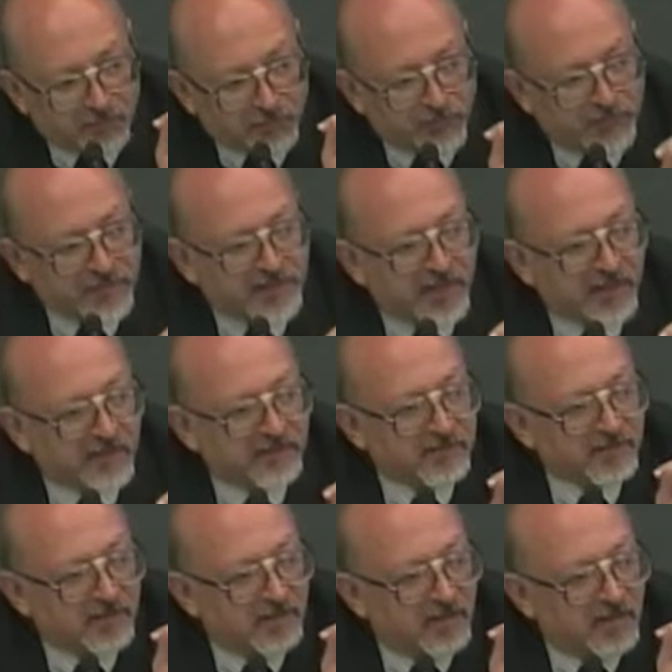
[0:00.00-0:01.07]

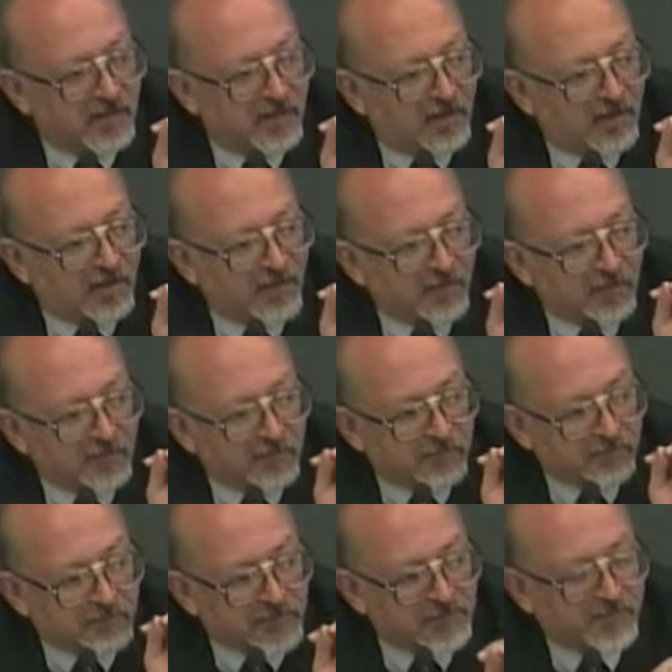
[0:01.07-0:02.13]
protect our
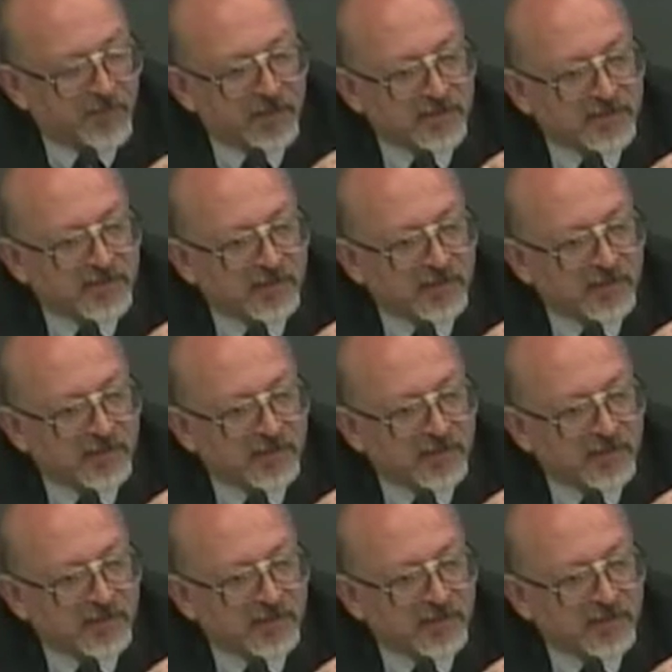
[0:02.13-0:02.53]
response